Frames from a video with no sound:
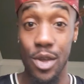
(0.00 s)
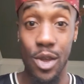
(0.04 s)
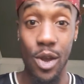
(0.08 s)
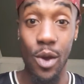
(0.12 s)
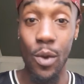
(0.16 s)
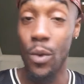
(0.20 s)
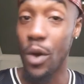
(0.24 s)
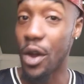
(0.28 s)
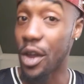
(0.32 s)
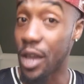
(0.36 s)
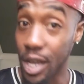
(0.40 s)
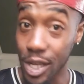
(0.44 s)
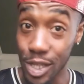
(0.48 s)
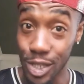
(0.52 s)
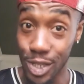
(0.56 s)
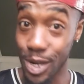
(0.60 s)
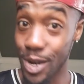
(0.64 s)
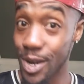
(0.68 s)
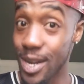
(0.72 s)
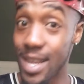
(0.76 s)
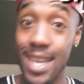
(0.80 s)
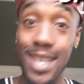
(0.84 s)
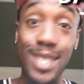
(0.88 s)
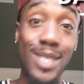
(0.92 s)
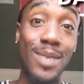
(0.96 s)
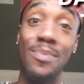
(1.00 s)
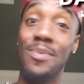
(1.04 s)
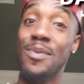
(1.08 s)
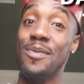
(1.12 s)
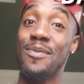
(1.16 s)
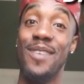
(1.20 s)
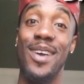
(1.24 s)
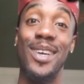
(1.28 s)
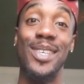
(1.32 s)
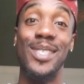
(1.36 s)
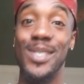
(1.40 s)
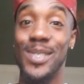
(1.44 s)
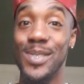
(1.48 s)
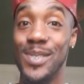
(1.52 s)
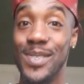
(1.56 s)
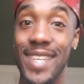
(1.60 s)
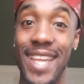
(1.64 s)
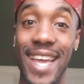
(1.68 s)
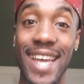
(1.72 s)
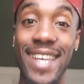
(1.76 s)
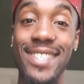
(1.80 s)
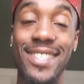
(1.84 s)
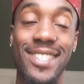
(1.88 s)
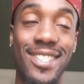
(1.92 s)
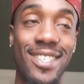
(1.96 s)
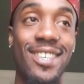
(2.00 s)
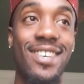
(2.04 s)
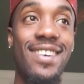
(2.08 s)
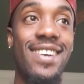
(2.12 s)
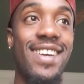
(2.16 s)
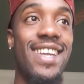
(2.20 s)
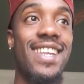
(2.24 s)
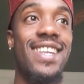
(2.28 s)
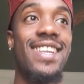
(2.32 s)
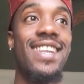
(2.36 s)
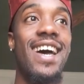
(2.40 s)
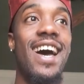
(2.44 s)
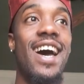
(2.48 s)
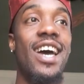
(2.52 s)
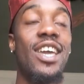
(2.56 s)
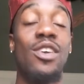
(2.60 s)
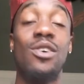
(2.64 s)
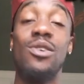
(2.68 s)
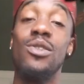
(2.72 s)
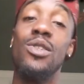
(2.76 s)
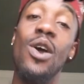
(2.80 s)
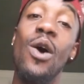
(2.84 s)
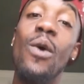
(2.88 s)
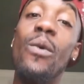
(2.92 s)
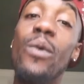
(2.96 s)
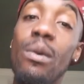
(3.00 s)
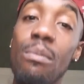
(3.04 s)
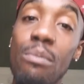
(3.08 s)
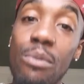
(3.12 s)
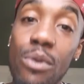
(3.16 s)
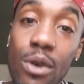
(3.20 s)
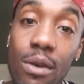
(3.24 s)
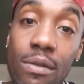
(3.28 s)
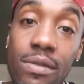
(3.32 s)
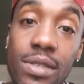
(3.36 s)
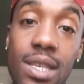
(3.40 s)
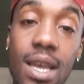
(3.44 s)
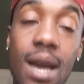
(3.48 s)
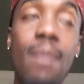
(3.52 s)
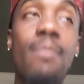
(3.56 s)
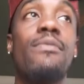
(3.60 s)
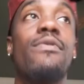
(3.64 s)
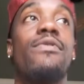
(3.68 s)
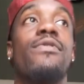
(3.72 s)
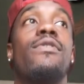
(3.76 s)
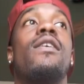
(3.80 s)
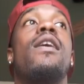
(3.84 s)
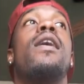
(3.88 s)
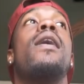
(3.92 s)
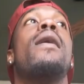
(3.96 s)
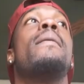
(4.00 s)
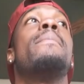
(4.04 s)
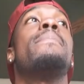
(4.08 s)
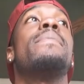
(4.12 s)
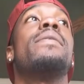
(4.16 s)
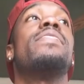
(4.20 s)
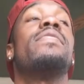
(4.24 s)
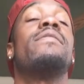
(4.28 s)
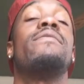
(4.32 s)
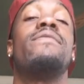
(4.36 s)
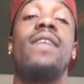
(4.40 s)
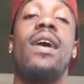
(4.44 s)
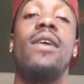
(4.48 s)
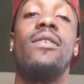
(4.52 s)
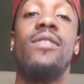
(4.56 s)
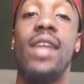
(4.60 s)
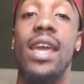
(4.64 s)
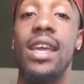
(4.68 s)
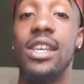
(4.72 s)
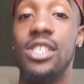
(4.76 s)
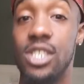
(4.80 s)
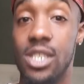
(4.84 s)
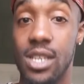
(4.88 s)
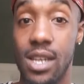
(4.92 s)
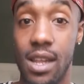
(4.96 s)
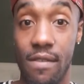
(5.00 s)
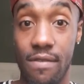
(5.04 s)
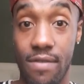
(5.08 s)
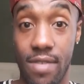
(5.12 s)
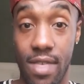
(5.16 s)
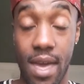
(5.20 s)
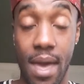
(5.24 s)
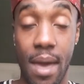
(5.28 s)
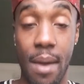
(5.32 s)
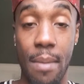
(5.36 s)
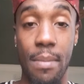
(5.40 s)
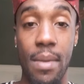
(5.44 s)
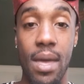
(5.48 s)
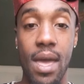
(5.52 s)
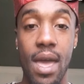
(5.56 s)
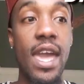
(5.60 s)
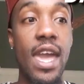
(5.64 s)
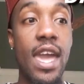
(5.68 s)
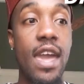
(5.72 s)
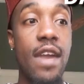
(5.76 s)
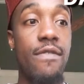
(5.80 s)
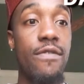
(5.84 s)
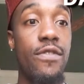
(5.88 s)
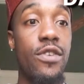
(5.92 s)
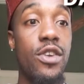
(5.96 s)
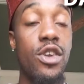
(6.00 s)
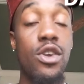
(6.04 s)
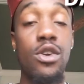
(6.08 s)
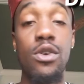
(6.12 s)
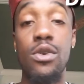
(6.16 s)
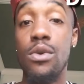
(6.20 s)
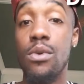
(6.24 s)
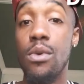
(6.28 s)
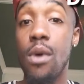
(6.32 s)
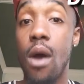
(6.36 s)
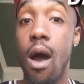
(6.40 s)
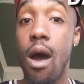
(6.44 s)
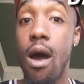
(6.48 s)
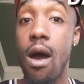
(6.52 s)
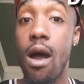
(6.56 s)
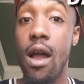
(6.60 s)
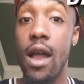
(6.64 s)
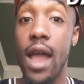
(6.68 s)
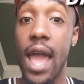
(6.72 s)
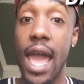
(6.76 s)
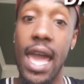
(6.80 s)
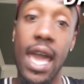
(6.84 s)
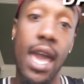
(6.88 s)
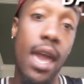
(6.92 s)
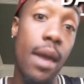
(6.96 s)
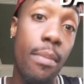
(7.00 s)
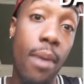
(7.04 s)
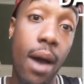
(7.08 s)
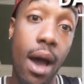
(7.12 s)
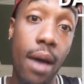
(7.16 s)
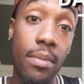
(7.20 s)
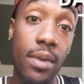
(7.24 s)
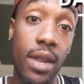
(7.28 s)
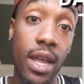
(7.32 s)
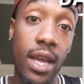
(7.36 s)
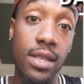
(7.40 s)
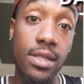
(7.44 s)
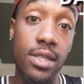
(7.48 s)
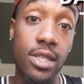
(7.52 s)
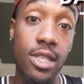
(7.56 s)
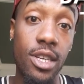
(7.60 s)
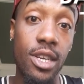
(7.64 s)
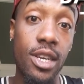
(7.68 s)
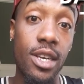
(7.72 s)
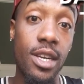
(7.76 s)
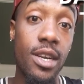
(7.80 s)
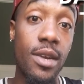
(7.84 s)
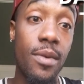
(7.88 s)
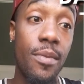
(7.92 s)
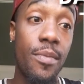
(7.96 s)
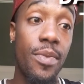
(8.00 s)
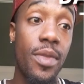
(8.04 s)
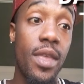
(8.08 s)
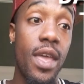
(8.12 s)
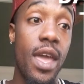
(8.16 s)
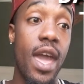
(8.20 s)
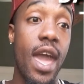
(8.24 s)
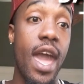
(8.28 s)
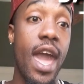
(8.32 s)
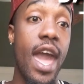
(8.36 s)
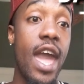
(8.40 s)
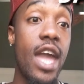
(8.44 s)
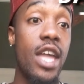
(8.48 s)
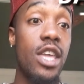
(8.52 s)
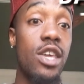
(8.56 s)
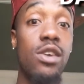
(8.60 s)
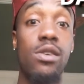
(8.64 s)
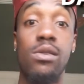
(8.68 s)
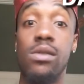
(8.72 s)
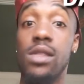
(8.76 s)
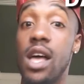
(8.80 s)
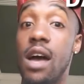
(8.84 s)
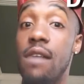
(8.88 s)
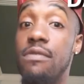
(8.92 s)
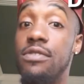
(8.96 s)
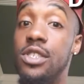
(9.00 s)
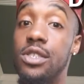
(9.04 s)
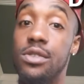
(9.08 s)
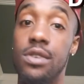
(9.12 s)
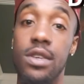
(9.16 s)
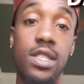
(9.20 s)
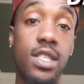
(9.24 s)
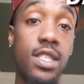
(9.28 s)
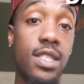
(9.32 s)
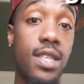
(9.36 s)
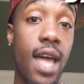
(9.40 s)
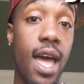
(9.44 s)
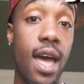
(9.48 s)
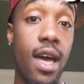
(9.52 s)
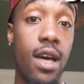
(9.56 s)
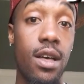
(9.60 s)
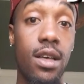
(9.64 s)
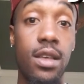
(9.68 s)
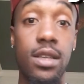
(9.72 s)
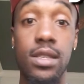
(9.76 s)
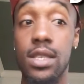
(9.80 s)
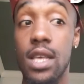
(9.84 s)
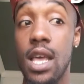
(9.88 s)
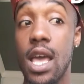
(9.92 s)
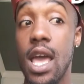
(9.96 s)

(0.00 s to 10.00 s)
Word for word: working journey as a professional dancer, and you'll know where moves come from, them and the foundation of them. If you are a hip-hop dancer and you love street styles,